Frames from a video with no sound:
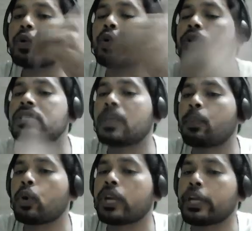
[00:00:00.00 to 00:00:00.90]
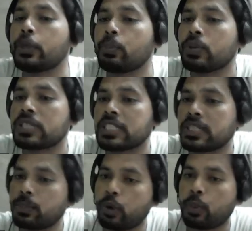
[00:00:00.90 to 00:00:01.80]
good supporting immune
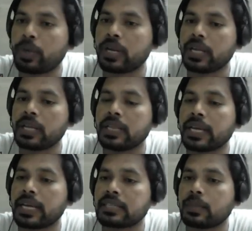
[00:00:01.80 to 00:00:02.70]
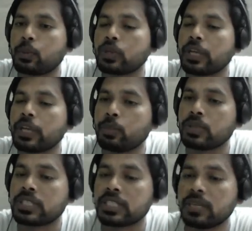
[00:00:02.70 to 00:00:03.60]
system property. They can support the
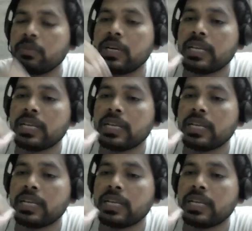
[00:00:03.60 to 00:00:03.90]
immune system.